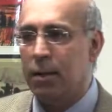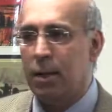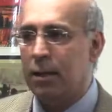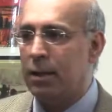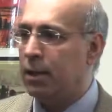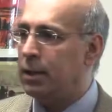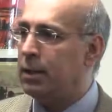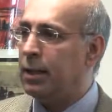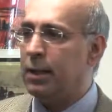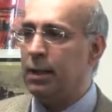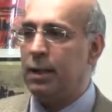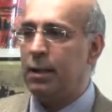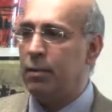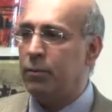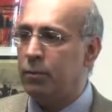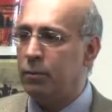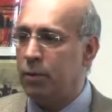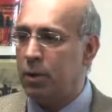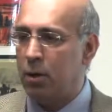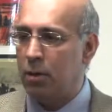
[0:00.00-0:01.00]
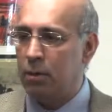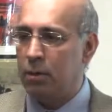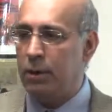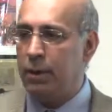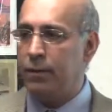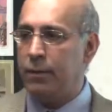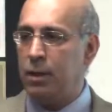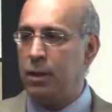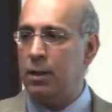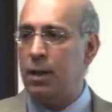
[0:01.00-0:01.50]
Not ne so
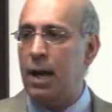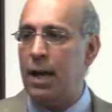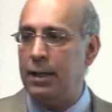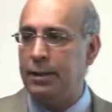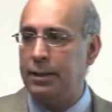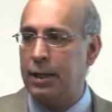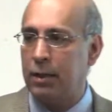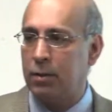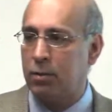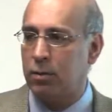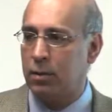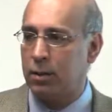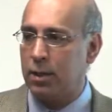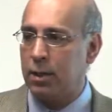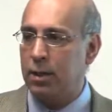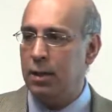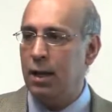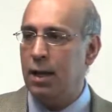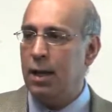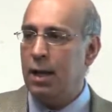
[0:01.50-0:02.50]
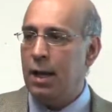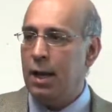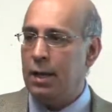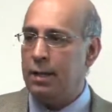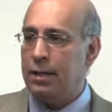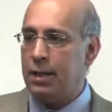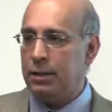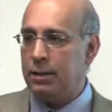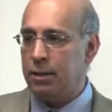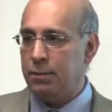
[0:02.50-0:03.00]
if the lines get crooked, it
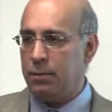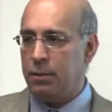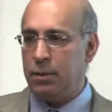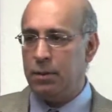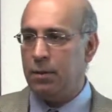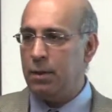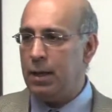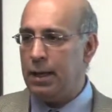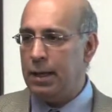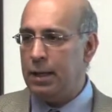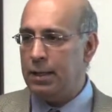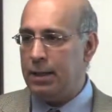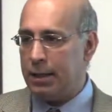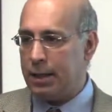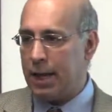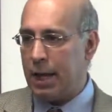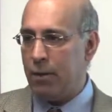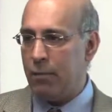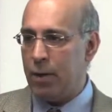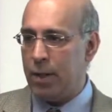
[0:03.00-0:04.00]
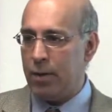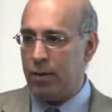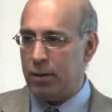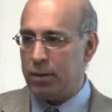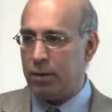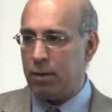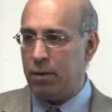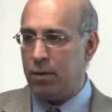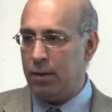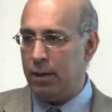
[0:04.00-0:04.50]
doesn't indicate whether
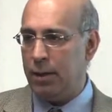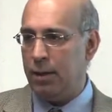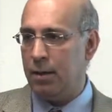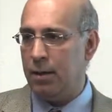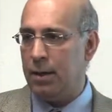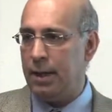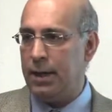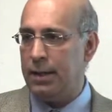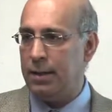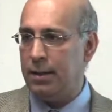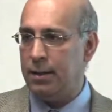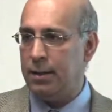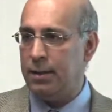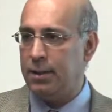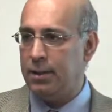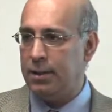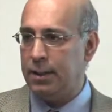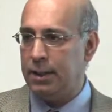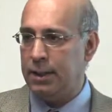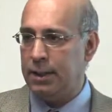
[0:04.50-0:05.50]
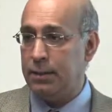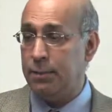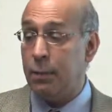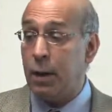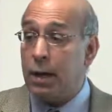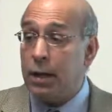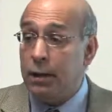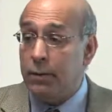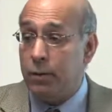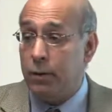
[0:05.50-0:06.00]
it's early or late in the disease.
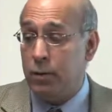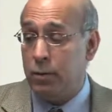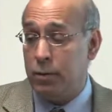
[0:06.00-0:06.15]
But if